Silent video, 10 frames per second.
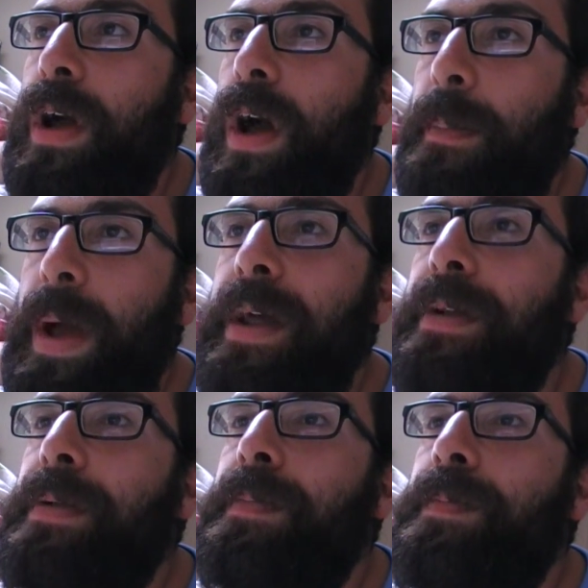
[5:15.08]
are
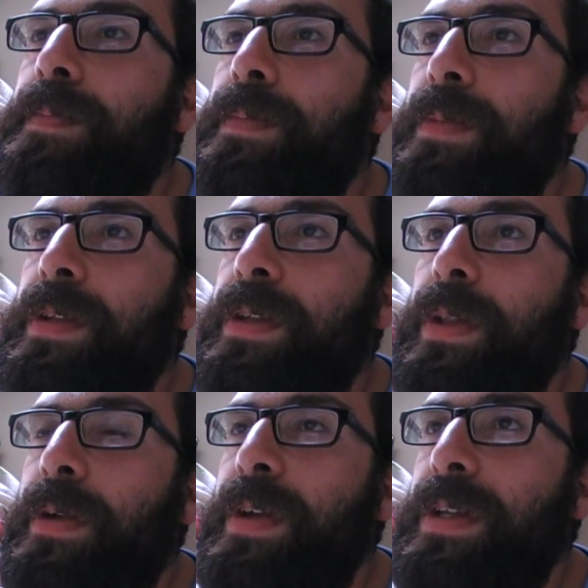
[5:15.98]
men. So
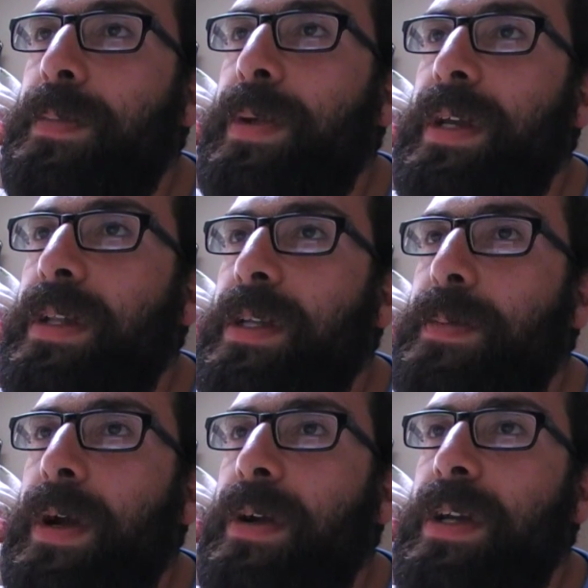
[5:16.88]
there is a big
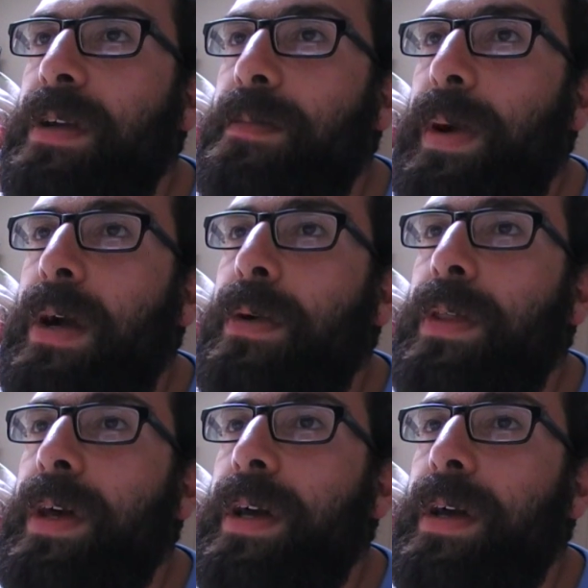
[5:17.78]
disparity of power
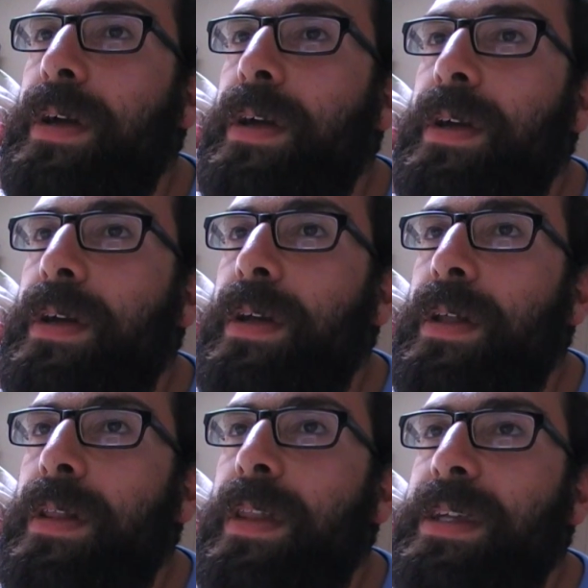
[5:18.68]
there.
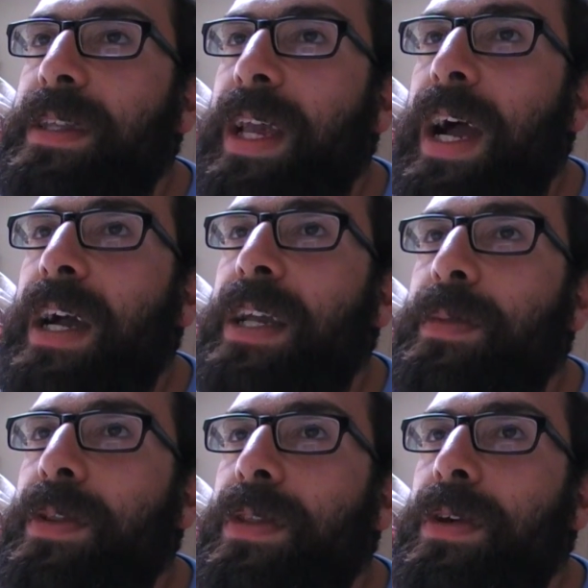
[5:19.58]
There's the
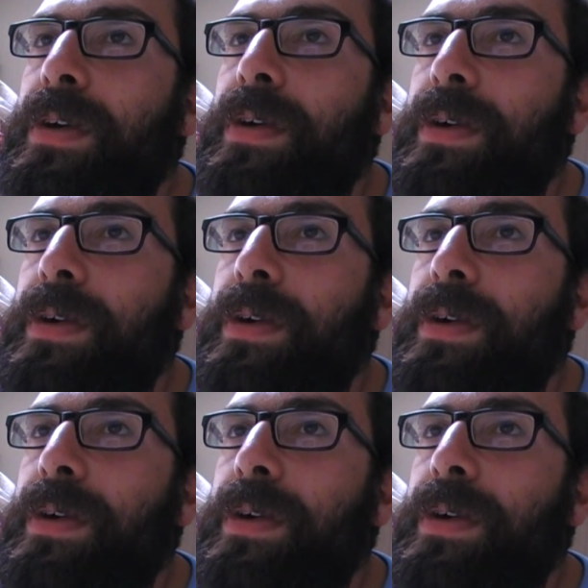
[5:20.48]
argument that,